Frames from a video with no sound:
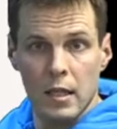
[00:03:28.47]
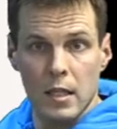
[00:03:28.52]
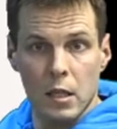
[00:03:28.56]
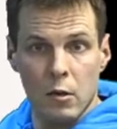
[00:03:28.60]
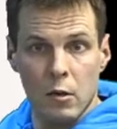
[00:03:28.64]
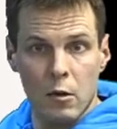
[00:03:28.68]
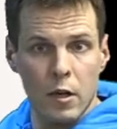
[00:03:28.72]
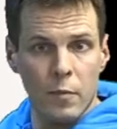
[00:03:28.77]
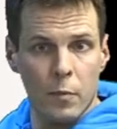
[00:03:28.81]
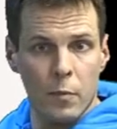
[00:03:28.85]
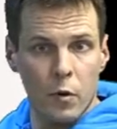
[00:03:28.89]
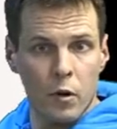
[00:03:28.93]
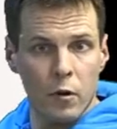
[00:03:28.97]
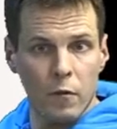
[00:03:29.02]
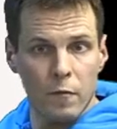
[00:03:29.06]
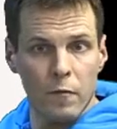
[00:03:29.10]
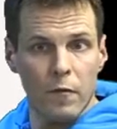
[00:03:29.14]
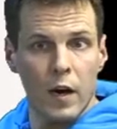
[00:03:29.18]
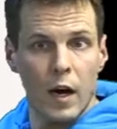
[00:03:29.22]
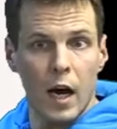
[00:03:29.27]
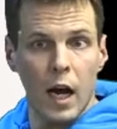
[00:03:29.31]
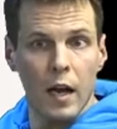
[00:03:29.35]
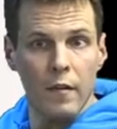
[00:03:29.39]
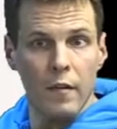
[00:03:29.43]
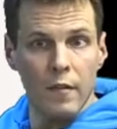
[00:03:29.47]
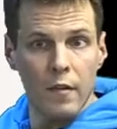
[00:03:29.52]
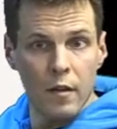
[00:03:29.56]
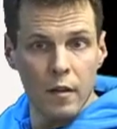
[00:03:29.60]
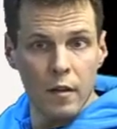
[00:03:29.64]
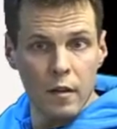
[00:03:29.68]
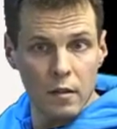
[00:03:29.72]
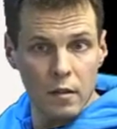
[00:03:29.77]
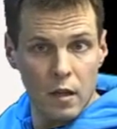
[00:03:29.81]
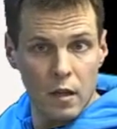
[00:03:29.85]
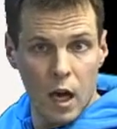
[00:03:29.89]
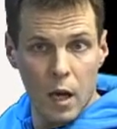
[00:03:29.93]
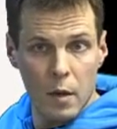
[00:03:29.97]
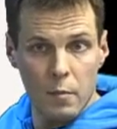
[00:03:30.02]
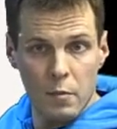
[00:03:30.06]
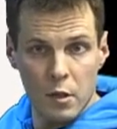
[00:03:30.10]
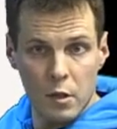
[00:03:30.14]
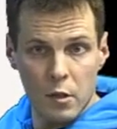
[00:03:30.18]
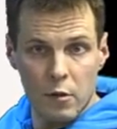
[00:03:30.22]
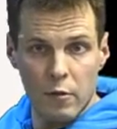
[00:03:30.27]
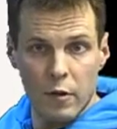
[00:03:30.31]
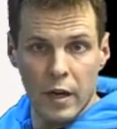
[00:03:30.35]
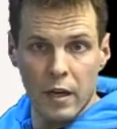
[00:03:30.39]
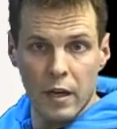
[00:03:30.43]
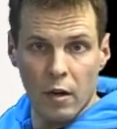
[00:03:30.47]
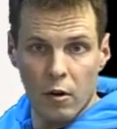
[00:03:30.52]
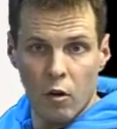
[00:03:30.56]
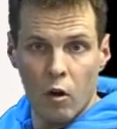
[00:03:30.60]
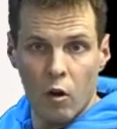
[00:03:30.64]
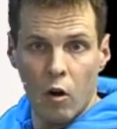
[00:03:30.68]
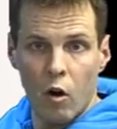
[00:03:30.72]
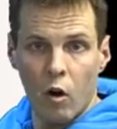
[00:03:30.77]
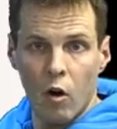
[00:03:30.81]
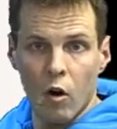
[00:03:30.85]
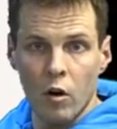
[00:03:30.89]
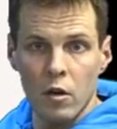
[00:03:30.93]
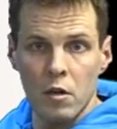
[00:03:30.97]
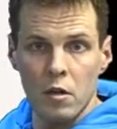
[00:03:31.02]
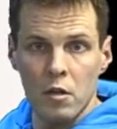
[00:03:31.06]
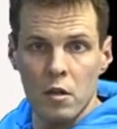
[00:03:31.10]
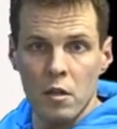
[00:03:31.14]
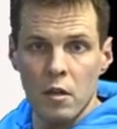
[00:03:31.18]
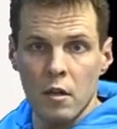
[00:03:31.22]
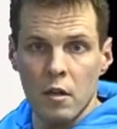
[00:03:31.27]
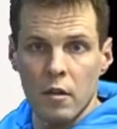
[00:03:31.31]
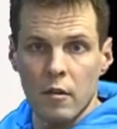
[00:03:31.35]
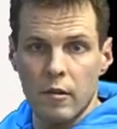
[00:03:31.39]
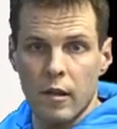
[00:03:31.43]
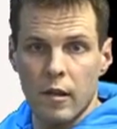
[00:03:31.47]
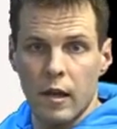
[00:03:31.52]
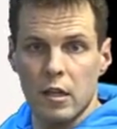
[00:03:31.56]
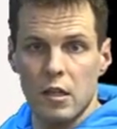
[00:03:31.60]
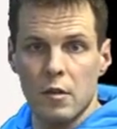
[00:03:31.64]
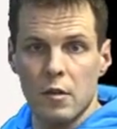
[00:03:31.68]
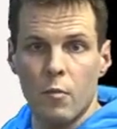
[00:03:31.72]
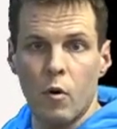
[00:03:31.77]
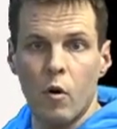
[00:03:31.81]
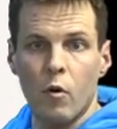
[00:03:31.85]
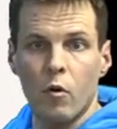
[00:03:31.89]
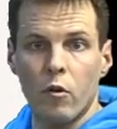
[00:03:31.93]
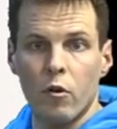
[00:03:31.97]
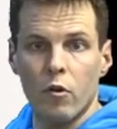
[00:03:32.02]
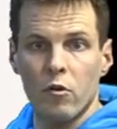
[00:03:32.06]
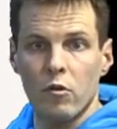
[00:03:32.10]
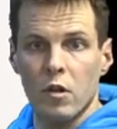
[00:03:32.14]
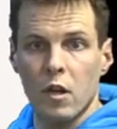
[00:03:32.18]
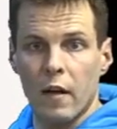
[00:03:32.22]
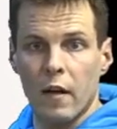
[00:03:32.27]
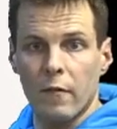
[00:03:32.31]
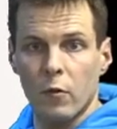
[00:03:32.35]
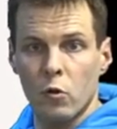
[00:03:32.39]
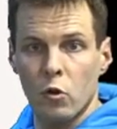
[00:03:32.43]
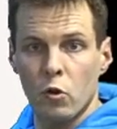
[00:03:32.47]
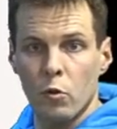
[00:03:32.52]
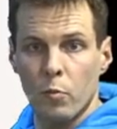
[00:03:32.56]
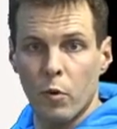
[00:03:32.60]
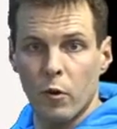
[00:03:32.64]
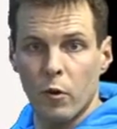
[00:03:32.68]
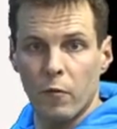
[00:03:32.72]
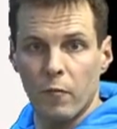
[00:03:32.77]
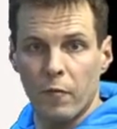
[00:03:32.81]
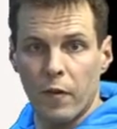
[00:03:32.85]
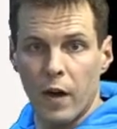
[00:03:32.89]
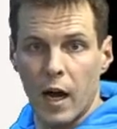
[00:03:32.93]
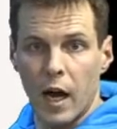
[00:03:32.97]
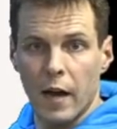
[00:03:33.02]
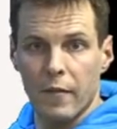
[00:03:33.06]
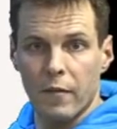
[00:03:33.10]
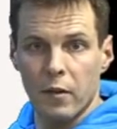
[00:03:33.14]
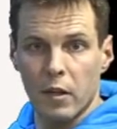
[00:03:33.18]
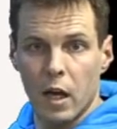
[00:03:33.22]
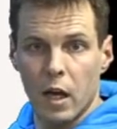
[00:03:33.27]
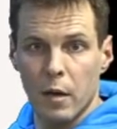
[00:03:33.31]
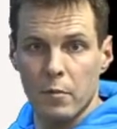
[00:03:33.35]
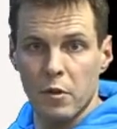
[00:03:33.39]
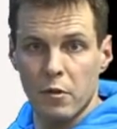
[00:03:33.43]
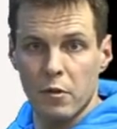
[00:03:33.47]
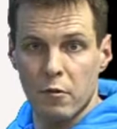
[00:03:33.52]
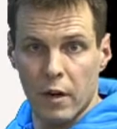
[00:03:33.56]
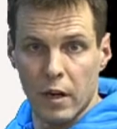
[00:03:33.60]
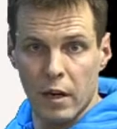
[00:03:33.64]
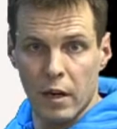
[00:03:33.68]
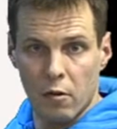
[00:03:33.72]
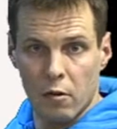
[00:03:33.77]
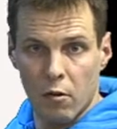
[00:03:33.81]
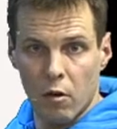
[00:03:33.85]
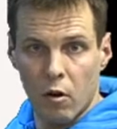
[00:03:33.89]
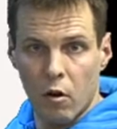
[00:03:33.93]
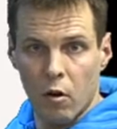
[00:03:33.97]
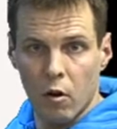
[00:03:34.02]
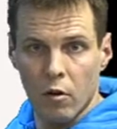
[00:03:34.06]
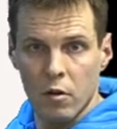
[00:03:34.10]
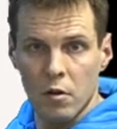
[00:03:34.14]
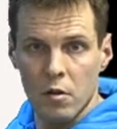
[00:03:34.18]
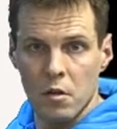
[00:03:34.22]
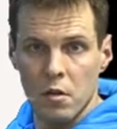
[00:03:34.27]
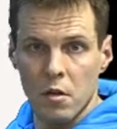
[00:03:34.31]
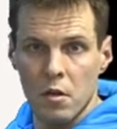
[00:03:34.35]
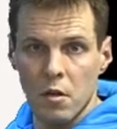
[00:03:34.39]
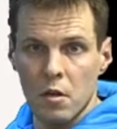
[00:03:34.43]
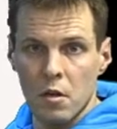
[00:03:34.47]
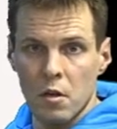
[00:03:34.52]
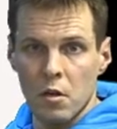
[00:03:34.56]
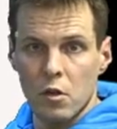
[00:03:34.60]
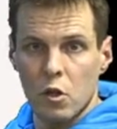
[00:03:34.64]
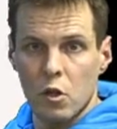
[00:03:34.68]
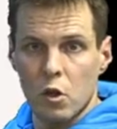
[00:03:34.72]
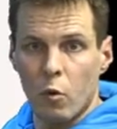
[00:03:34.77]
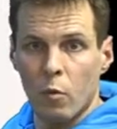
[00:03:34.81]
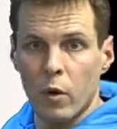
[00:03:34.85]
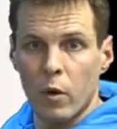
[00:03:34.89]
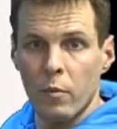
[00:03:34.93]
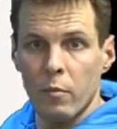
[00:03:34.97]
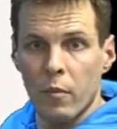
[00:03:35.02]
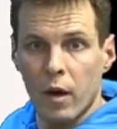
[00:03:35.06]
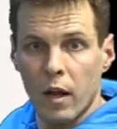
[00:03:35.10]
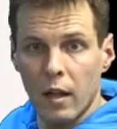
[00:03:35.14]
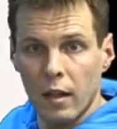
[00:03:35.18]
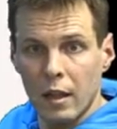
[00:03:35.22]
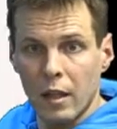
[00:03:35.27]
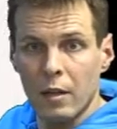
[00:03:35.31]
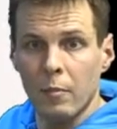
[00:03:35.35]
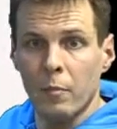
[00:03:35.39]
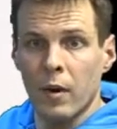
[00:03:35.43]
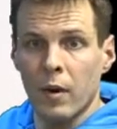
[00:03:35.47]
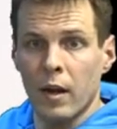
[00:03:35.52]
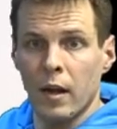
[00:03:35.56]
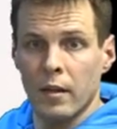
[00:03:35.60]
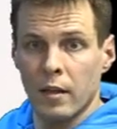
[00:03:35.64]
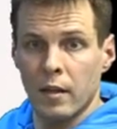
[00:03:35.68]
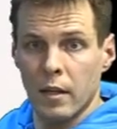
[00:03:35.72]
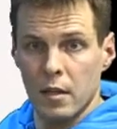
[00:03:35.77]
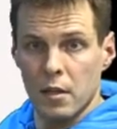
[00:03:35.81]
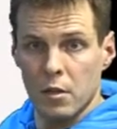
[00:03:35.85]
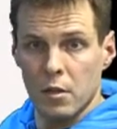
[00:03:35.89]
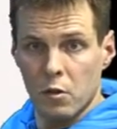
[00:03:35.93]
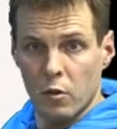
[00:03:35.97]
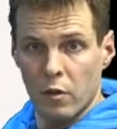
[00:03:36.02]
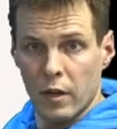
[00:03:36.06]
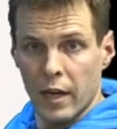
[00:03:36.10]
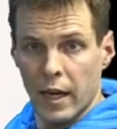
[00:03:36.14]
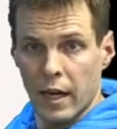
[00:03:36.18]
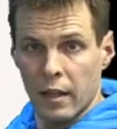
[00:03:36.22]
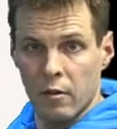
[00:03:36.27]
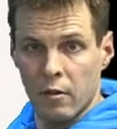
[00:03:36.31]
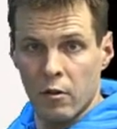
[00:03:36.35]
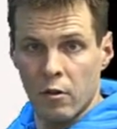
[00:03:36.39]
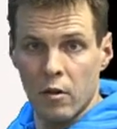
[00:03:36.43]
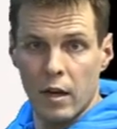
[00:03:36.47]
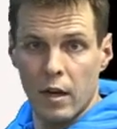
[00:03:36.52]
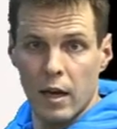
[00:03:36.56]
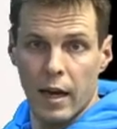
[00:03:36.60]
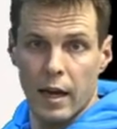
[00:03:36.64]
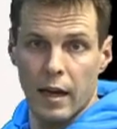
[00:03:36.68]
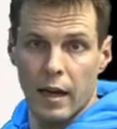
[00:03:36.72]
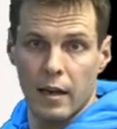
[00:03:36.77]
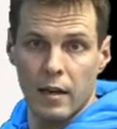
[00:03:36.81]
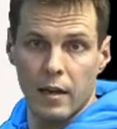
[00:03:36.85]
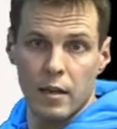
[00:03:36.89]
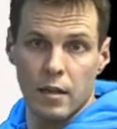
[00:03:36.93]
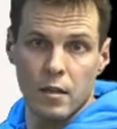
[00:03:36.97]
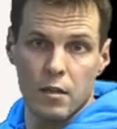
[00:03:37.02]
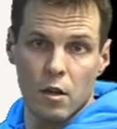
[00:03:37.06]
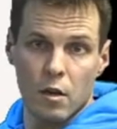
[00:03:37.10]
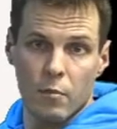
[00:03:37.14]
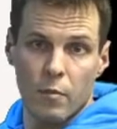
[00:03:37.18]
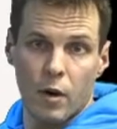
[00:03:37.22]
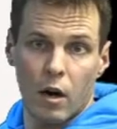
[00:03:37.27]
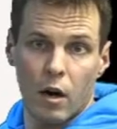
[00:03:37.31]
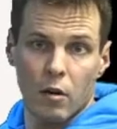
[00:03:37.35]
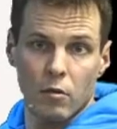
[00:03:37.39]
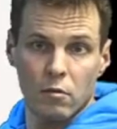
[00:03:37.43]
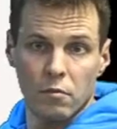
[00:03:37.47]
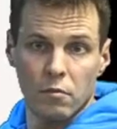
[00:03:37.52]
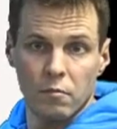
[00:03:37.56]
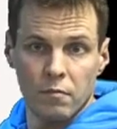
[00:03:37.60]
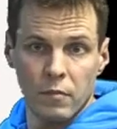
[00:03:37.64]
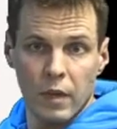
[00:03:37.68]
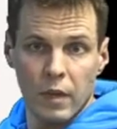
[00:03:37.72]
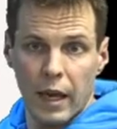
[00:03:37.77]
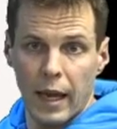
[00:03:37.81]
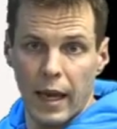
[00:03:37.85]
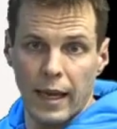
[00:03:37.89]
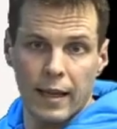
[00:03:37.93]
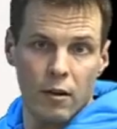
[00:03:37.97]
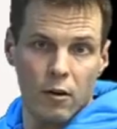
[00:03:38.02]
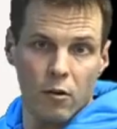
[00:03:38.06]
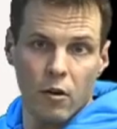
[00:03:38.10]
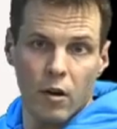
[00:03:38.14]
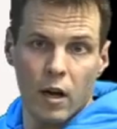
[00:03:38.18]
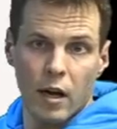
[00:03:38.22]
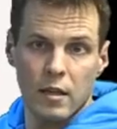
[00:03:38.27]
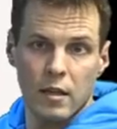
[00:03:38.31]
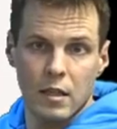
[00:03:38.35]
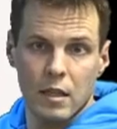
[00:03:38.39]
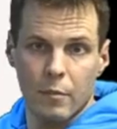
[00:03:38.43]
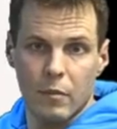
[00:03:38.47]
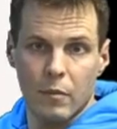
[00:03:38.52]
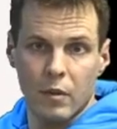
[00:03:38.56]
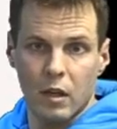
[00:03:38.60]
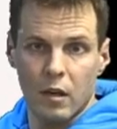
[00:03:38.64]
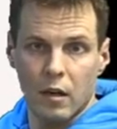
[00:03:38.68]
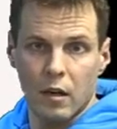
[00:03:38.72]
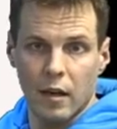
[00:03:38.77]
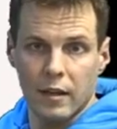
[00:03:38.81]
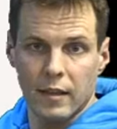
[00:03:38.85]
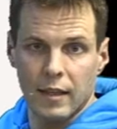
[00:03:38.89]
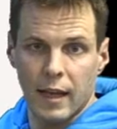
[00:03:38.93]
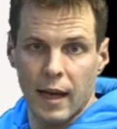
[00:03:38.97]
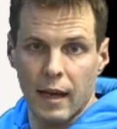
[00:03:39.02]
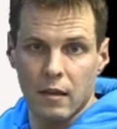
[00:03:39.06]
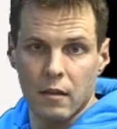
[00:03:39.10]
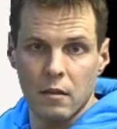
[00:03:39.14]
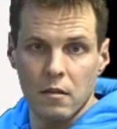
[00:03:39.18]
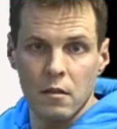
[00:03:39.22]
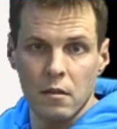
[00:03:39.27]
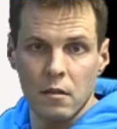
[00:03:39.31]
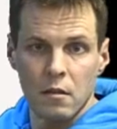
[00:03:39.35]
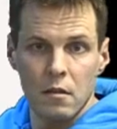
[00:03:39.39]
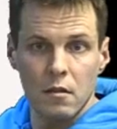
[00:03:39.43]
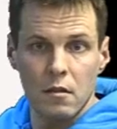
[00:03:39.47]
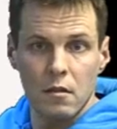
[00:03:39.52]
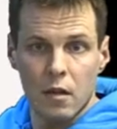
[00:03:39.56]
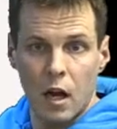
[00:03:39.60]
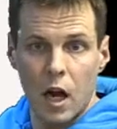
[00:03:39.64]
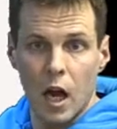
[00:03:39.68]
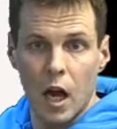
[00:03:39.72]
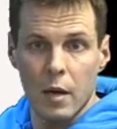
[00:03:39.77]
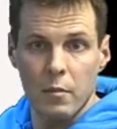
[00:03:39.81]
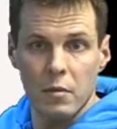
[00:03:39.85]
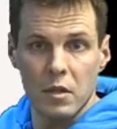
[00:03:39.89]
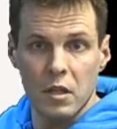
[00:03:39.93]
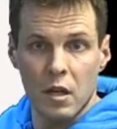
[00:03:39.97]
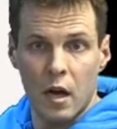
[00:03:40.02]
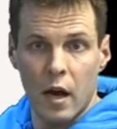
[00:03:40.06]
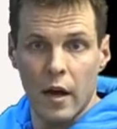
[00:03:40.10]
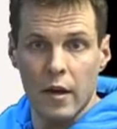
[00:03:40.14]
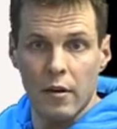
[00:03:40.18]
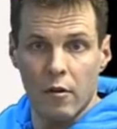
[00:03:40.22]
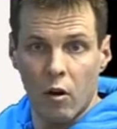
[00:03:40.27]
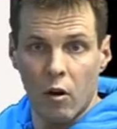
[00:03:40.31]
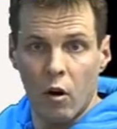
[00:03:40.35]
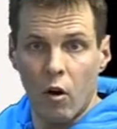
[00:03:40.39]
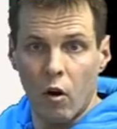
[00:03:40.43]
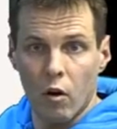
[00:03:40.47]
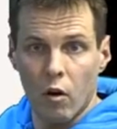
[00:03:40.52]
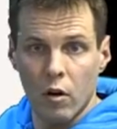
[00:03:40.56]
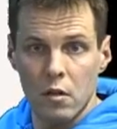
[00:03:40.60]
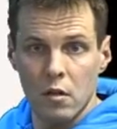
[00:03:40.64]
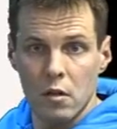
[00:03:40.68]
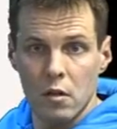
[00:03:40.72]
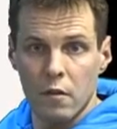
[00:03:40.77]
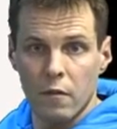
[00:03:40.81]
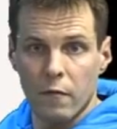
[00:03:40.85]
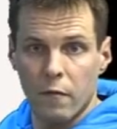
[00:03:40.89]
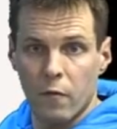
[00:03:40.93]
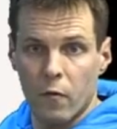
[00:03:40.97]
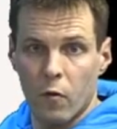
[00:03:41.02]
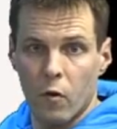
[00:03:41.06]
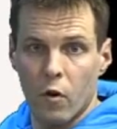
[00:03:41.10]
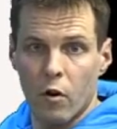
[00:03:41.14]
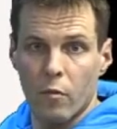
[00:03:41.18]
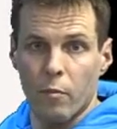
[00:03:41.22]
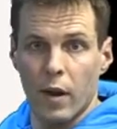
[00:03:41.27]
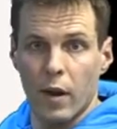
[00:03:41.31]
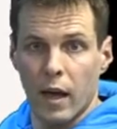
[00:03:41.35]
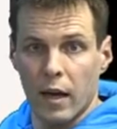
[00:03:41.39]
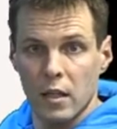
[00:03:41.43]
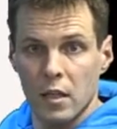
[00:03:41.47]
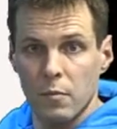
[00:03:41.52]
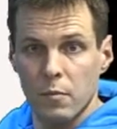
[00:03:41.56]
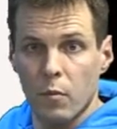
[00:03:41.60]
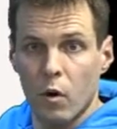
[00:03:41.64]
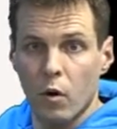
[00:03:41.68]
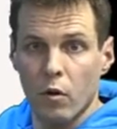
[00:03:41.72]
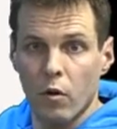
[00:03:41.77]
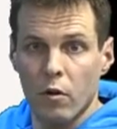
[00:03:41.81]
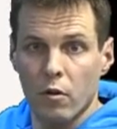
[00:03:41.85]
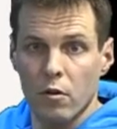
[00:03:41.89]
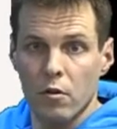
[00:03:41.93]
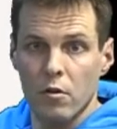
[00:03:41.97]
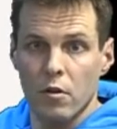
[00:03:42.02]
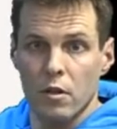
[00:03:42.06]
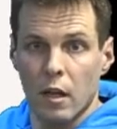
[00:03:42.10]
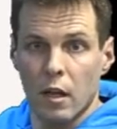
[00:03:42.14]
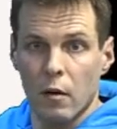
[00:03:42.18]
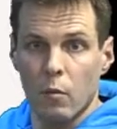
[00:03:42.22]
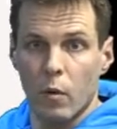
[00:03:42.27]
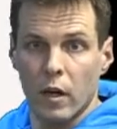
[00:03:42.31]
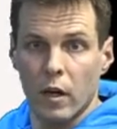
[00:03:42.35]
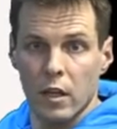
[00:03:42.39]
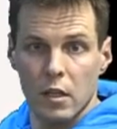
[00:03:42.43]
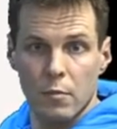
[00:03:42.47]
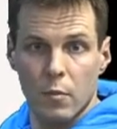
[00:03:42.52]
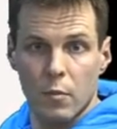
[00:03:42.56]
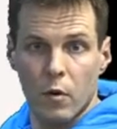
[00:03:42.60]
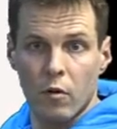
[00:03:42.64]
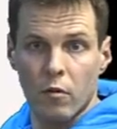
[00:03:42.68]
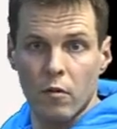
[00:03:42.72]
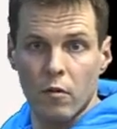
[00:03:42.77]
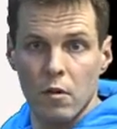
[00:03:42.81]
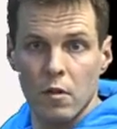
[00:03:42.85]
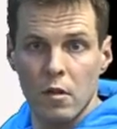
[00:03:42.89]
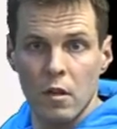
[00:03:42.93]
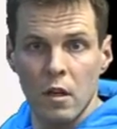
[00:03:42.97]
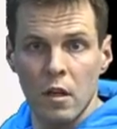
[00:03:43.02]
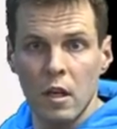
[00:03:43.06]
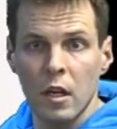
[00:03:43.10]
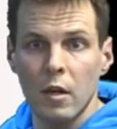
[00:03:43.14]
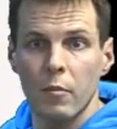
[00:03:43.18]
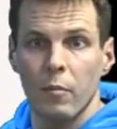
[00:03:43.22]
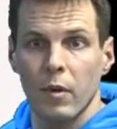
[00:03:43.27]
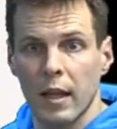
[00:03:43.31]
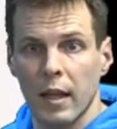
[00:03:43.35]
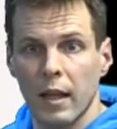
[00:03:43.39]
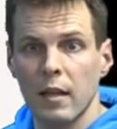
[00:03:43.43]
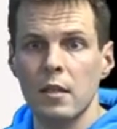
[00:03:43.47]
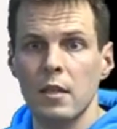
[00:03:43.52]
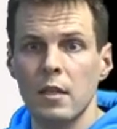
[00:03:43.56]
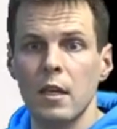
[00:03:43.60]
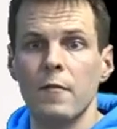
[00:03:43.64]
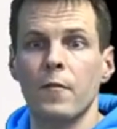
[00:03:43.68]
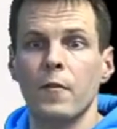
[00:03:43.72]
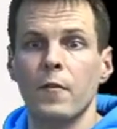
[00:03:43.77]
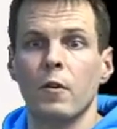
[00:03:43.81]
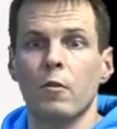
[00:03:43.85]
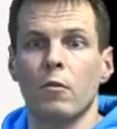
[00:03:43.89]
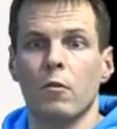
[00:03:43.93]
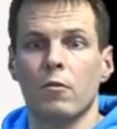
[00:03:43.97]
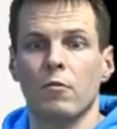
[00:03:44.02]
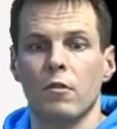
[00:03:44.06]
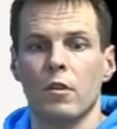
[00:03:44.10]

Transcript: 3.5 times greater odds and smokers have 2.5 times greater odds. So we multiply these together and it's about 8 or 9, something like that, times higher odds for black smokers than white smokers. But that's difficult to